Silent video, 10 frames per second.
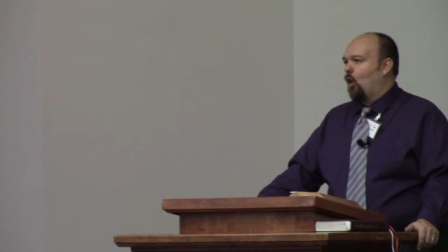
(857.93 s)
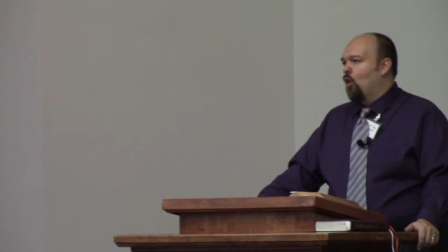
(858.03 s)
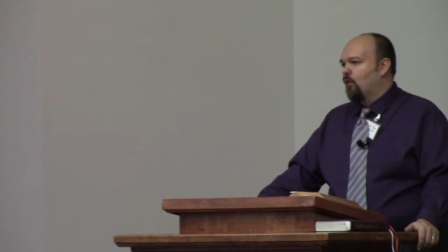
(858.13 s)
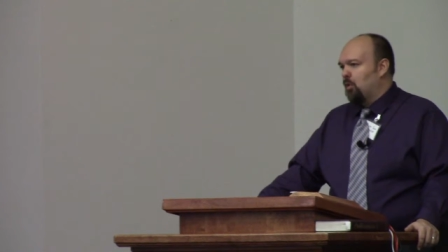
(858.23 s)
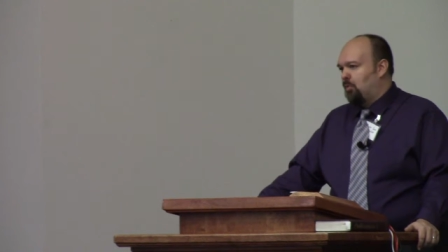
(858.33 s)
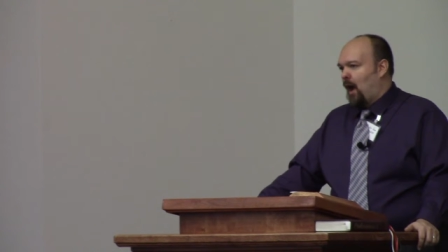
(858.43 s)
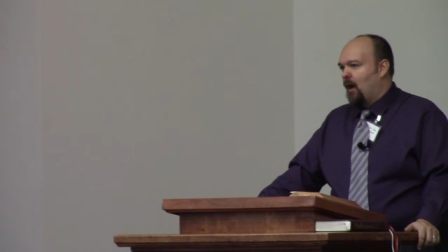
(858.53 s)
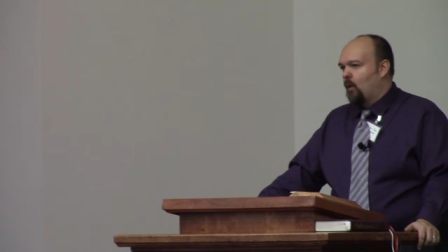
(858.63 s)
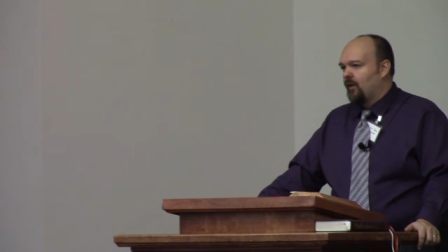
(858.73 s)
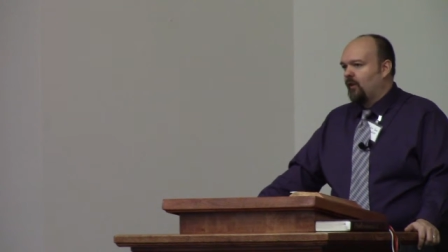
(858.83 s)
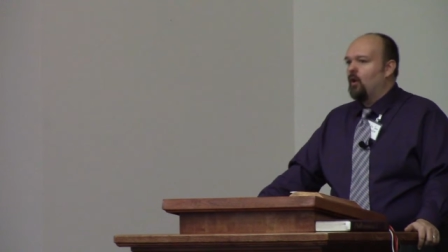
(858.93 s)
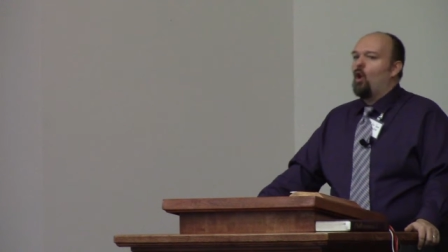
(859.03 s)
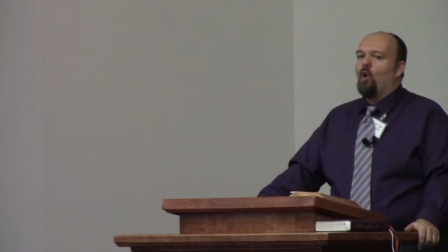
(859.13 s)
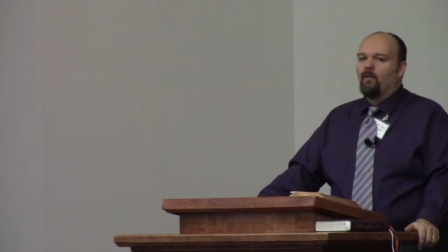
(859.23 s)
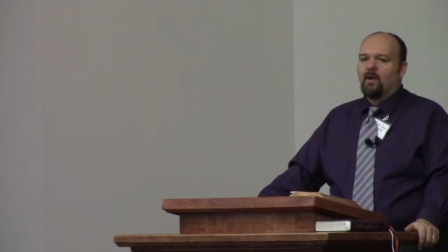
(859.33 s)
overpowers, and
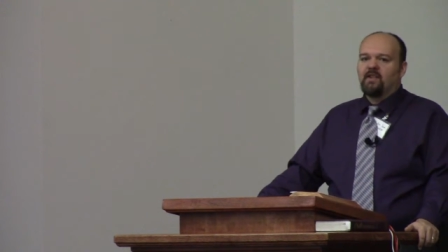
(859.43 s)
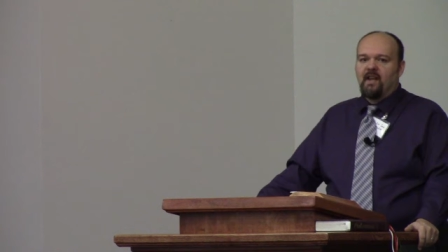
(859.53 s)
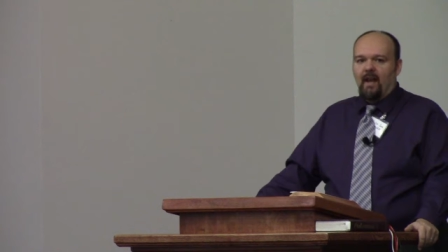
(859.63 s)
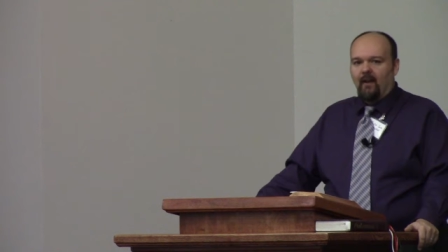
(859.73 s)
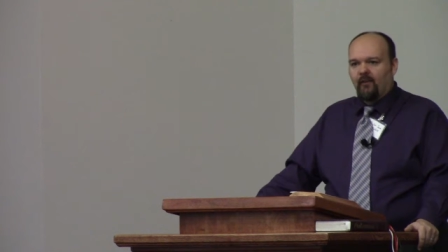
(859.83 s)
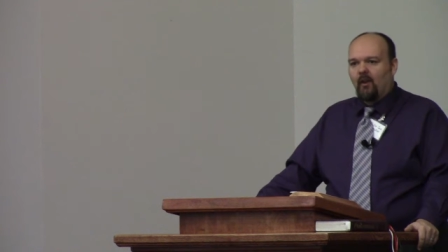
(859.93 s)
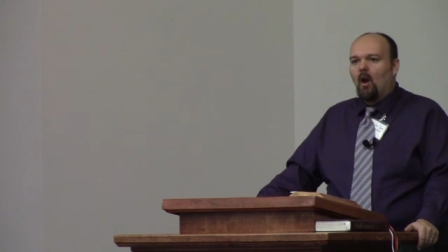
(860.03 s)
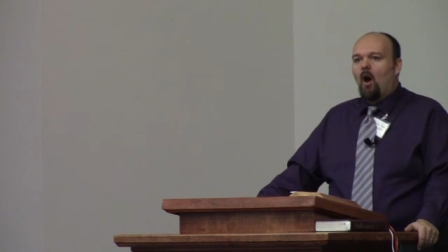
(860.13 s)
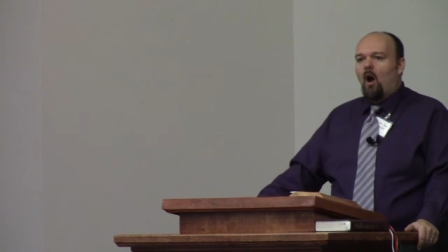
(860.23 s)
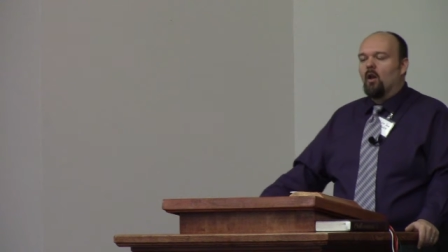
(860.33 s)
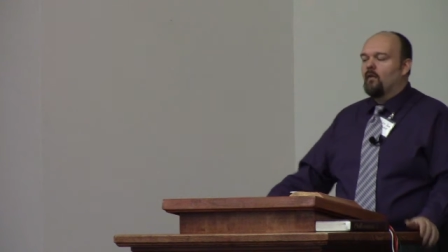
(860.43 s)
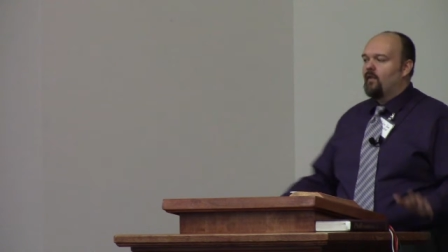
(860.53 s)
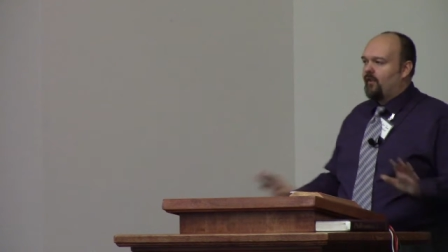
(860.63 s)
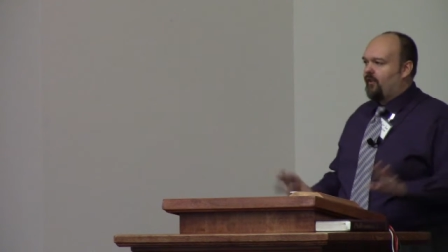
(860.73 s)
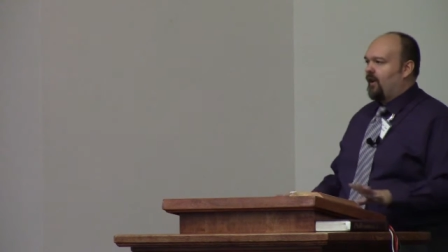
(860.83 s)
overtakes all of
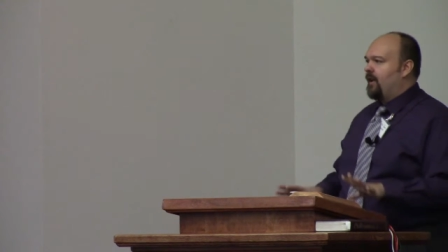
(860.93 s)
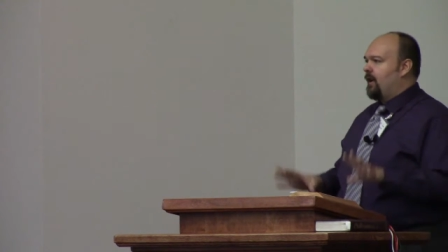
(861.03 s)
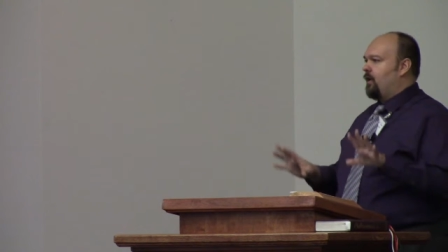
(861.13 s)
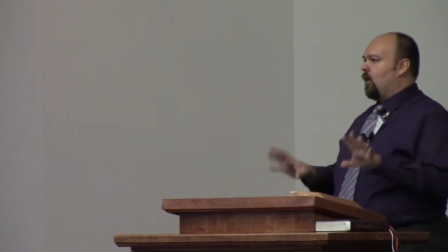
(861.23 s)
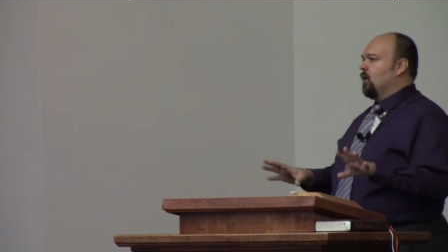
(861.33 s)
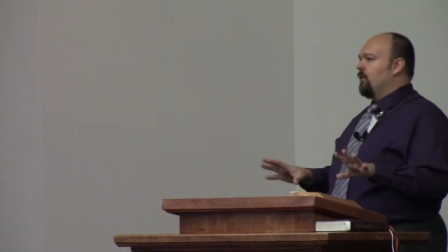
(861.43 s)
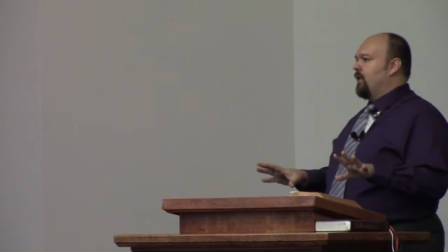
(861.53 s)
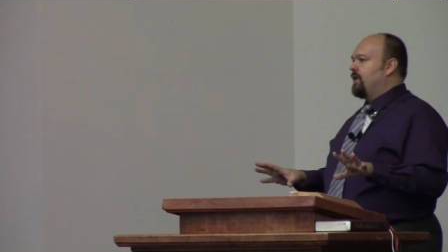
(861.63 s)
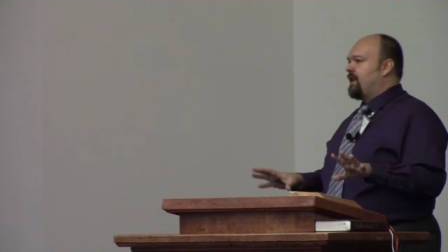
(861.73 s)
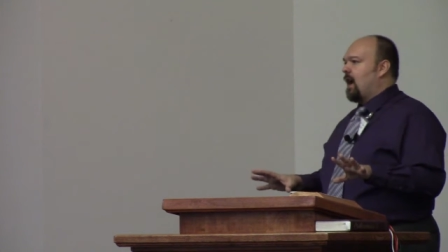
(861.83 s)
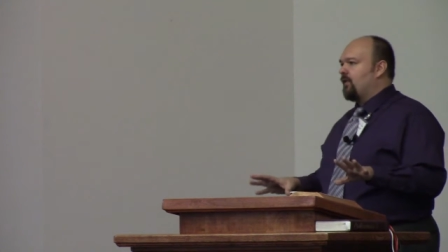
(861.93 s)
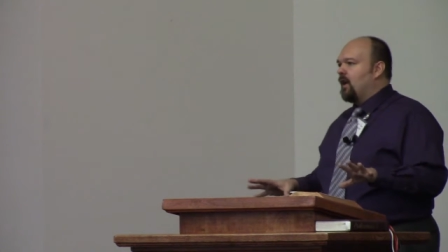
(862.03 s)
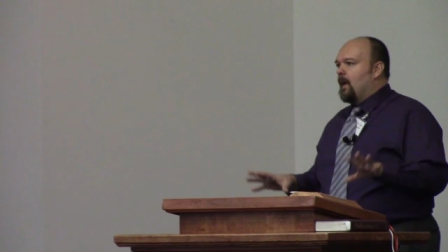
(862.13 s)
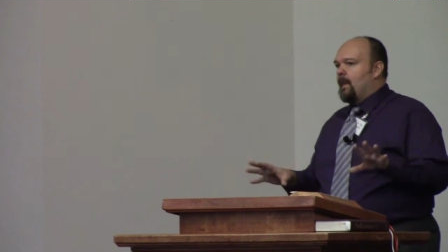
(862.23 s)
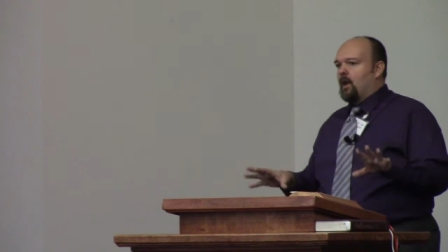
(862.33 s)
the sin and all of the
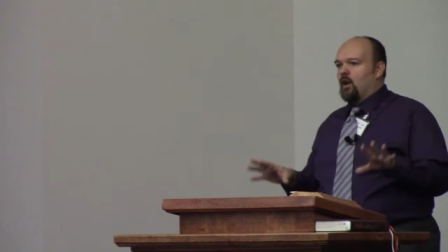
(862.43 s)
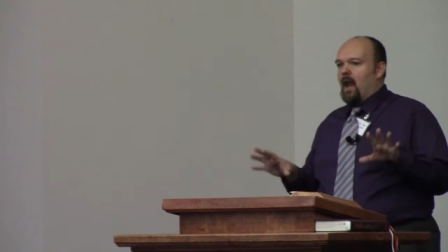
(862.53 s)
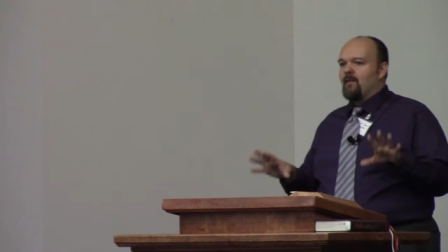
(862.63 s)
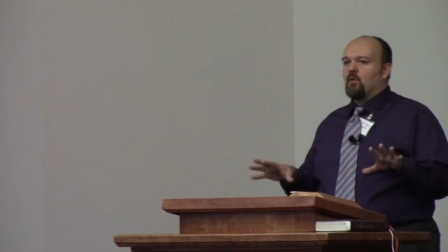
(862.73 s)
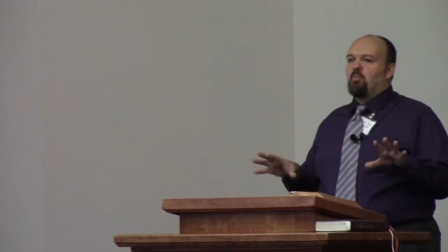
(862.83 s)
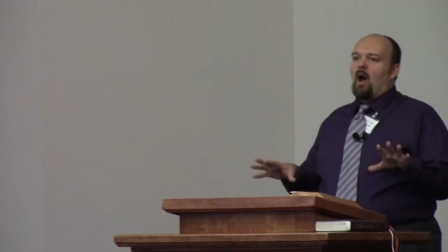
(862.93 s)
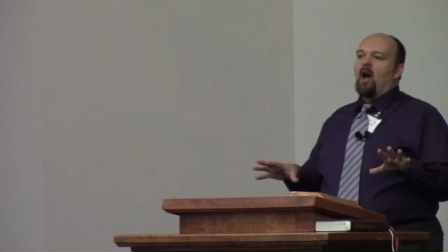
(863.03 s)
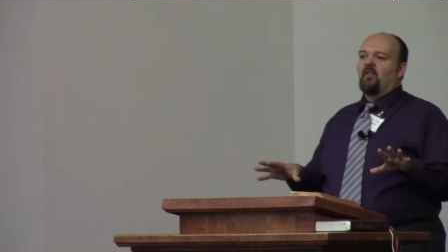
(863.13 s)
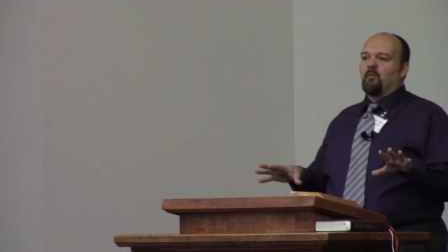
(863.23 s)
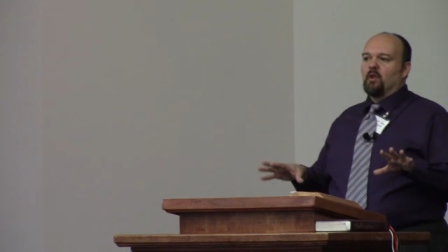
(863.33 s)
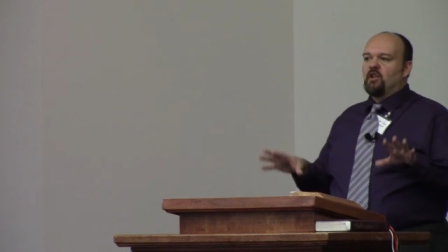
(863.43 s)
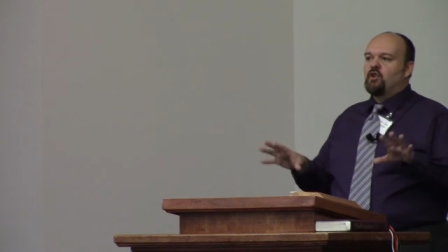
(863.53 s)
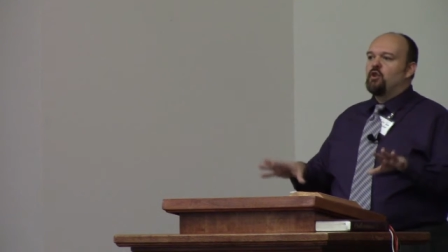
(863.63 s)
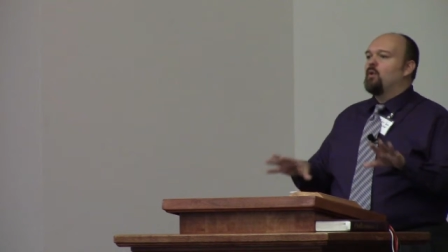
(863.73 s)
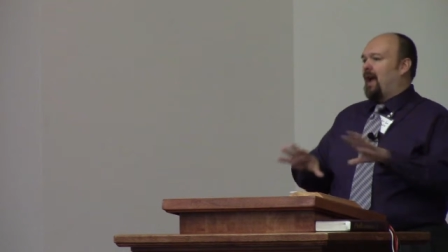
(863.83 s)
death that could ever possibly
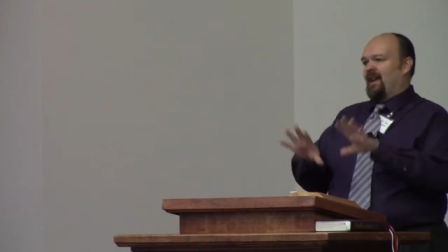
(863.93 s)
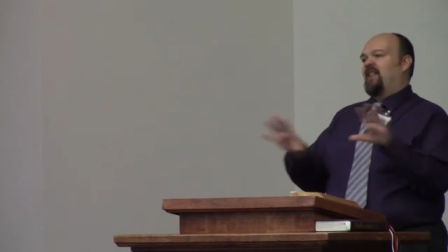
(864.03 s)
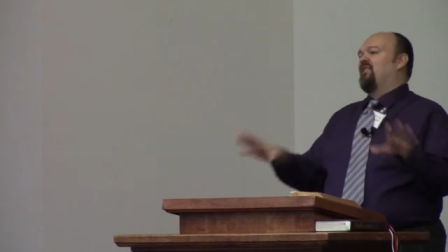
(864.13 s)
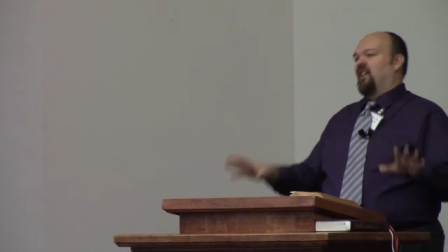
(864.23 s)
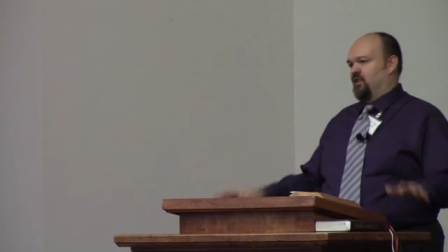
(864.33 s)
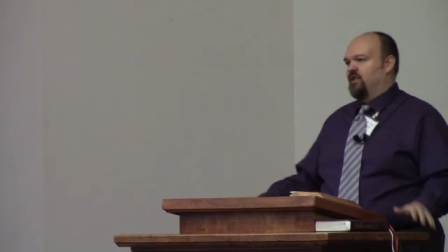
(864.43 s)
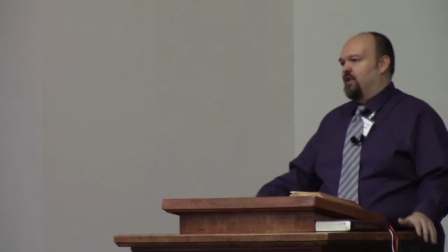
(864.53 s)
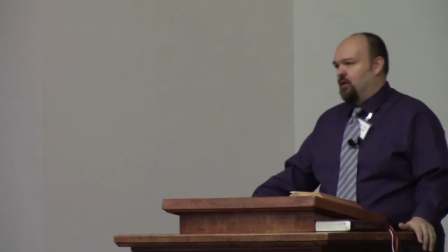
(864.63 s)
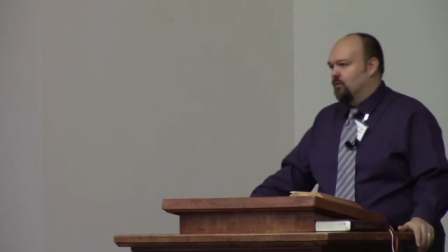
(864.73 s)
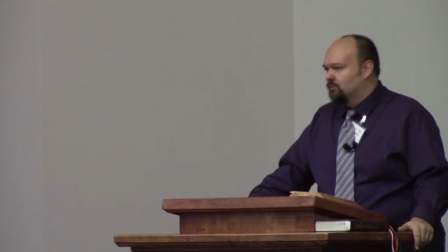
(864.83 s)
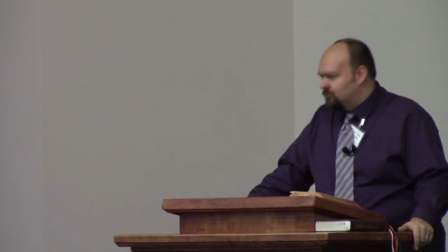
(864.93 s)
do anything to you.